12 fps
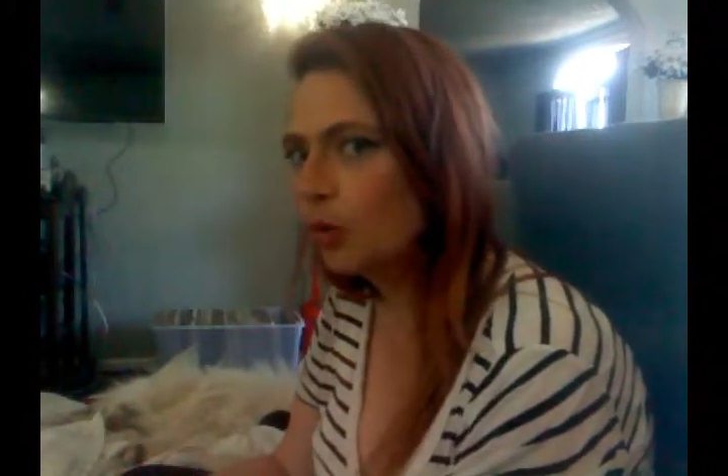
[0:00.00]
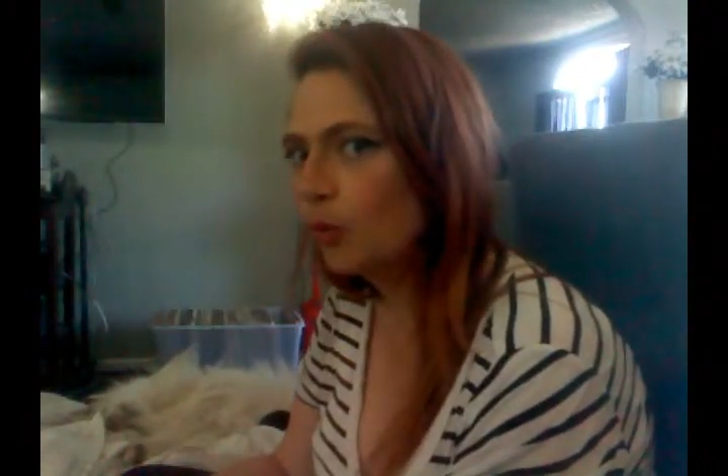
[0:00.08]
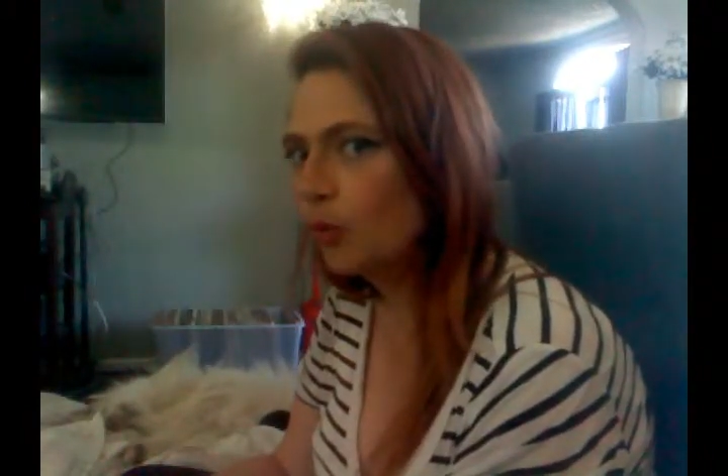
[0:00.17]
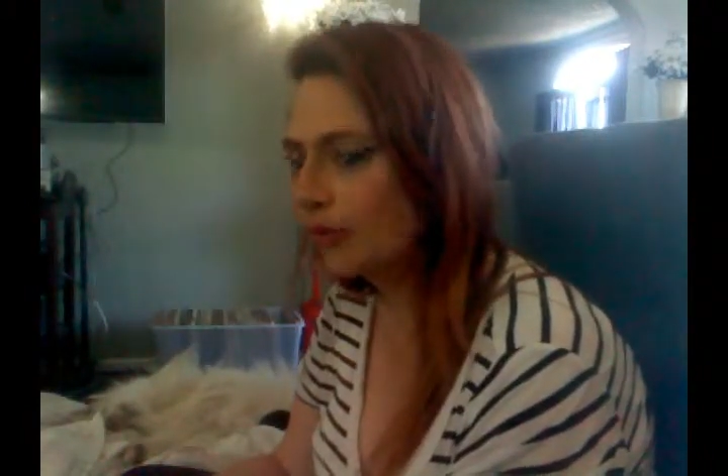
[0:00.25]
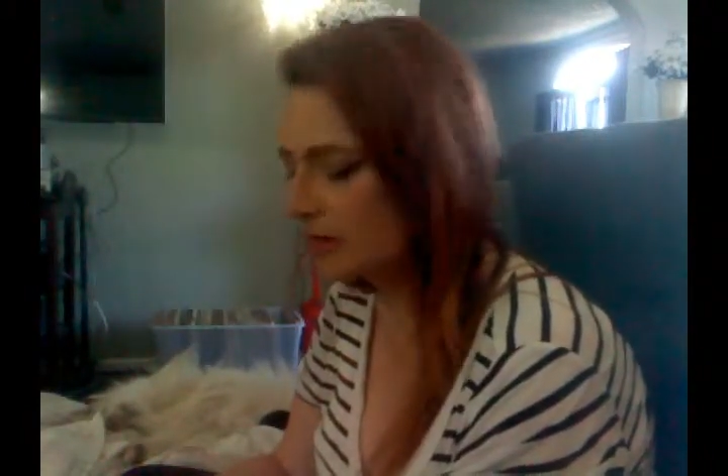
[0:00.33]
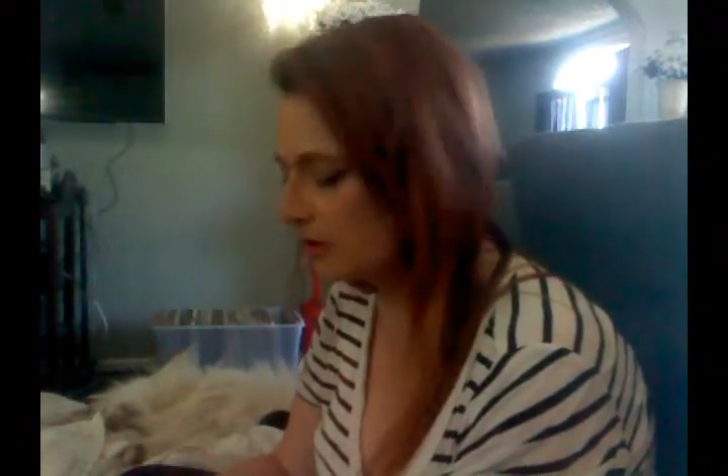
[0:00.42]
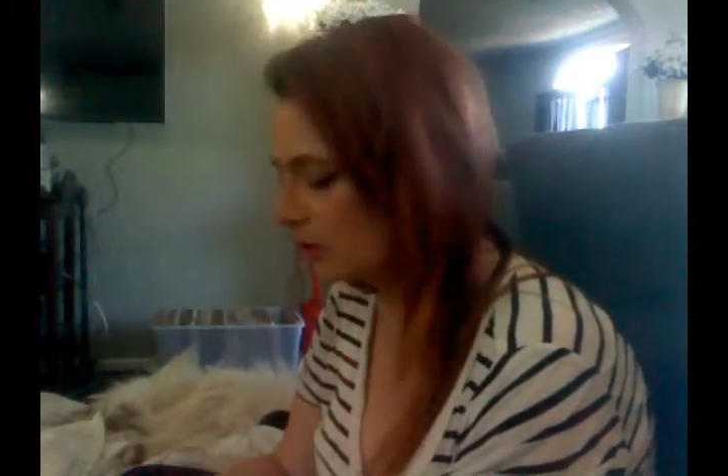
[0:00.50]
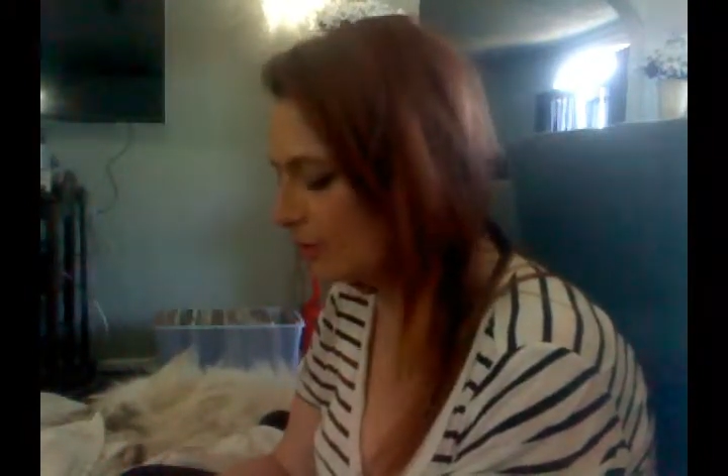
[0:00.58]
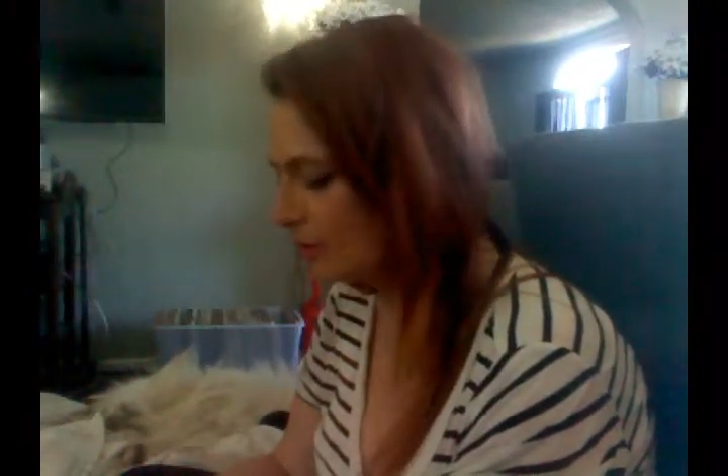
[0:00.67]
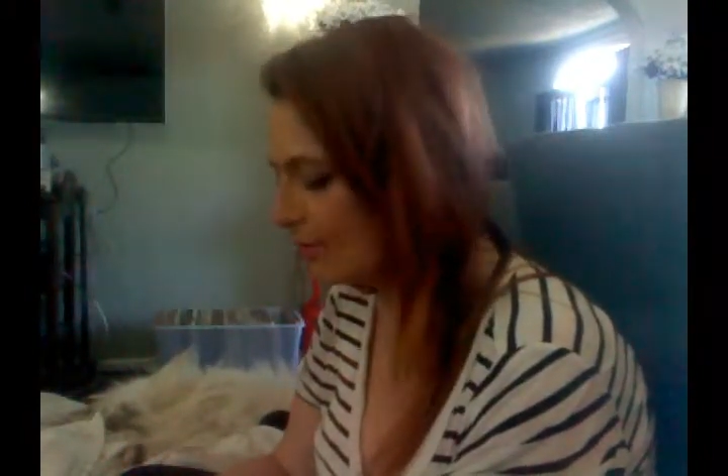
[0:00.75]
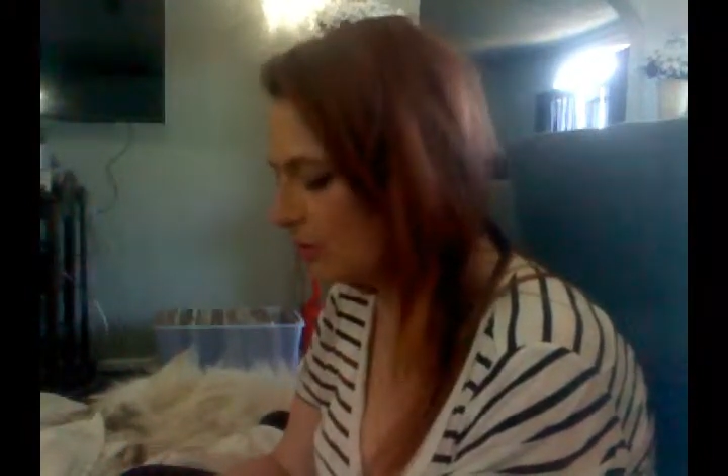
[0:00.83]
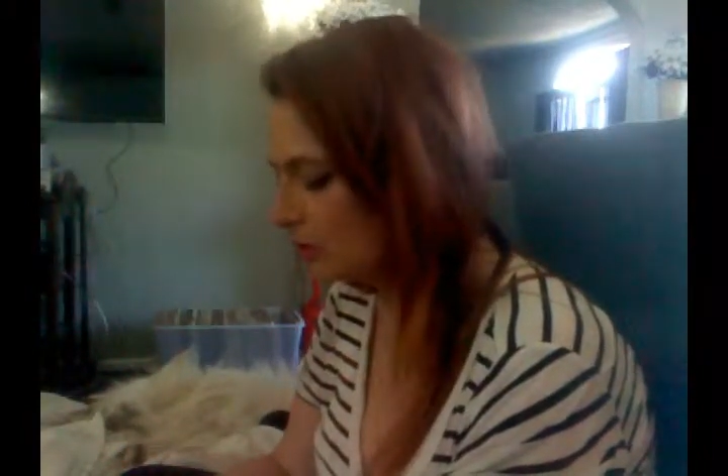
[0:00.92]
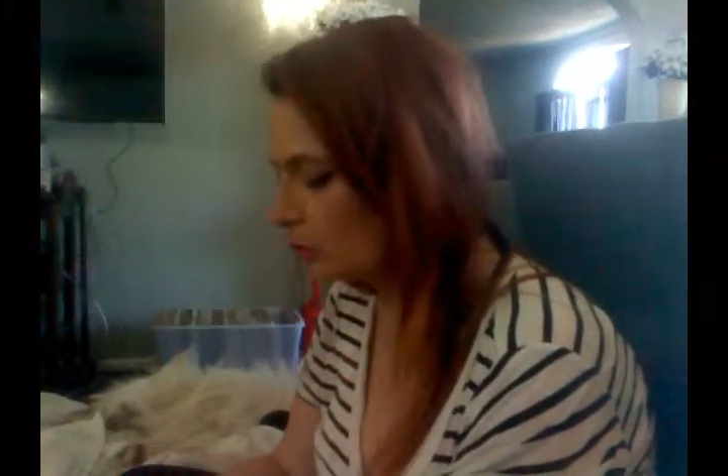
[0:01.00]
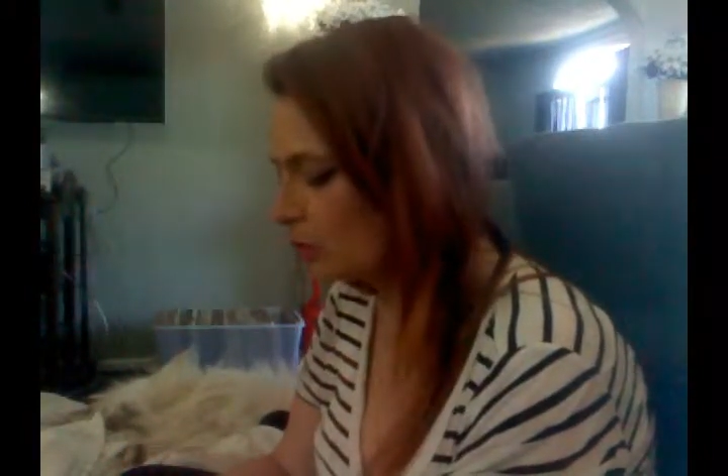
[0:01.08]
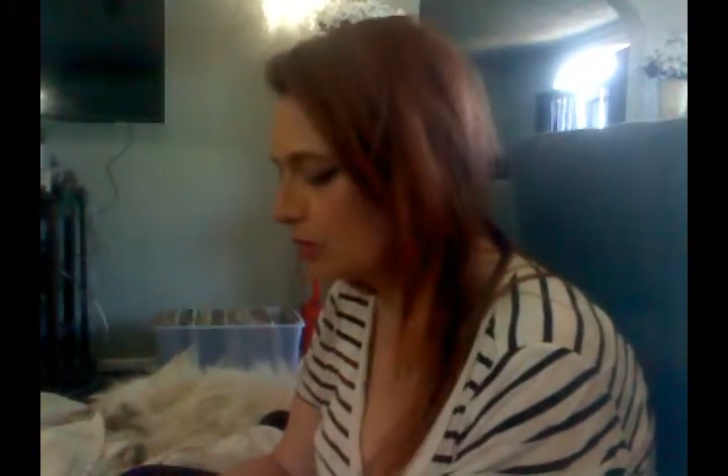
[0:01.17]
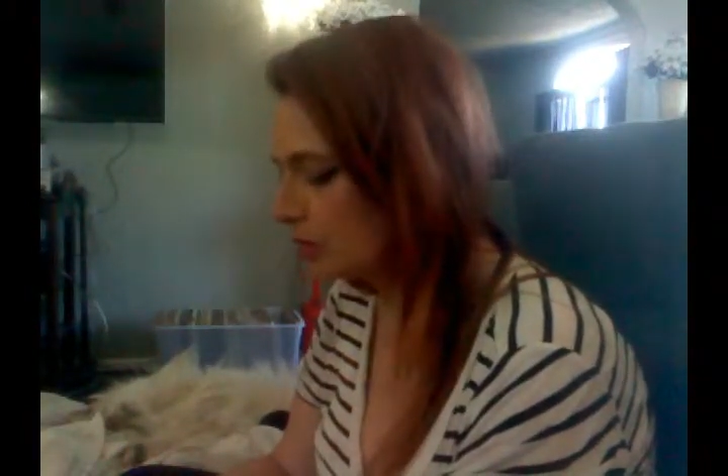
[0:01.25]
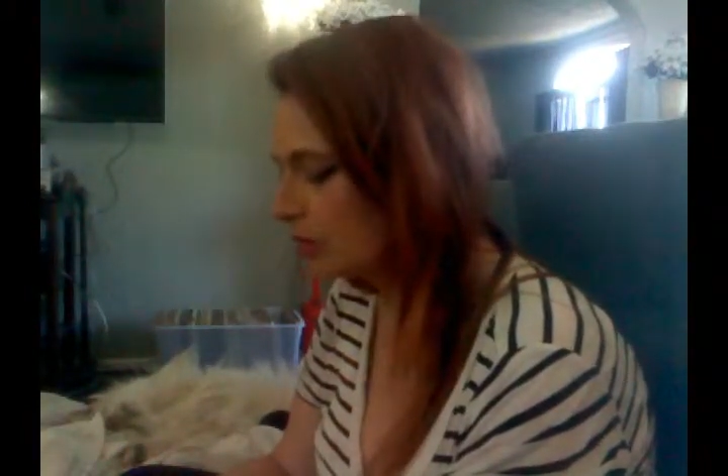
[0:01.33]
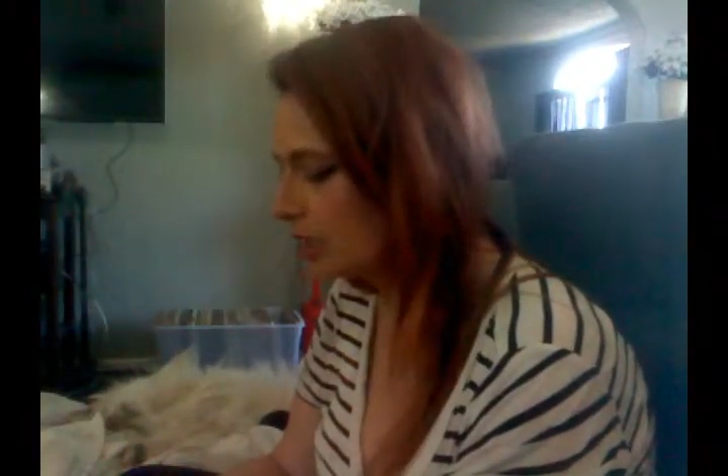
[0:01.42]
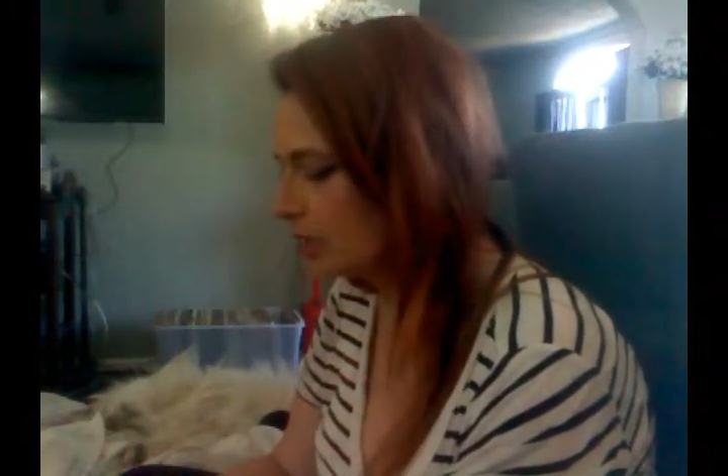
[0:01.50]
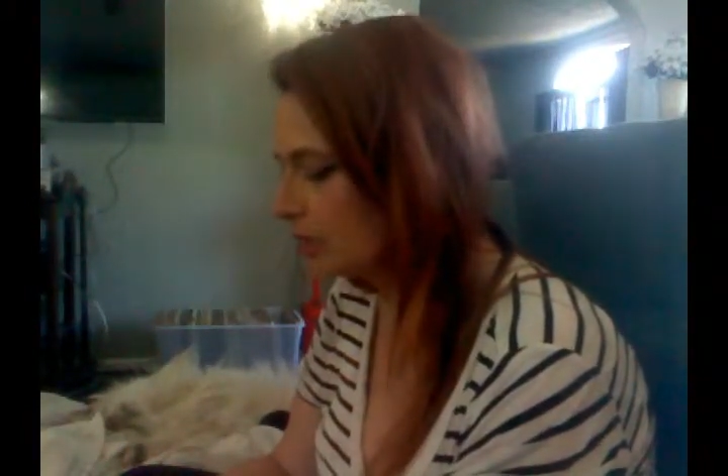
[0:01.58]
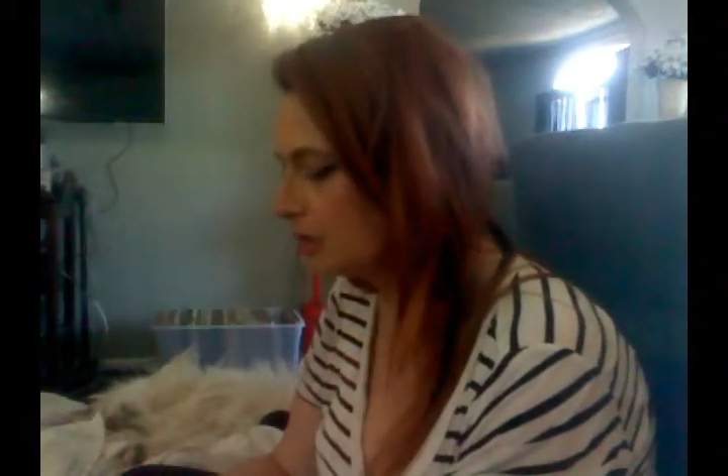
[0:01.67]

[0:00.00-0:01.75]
with a soulmate, or you're taking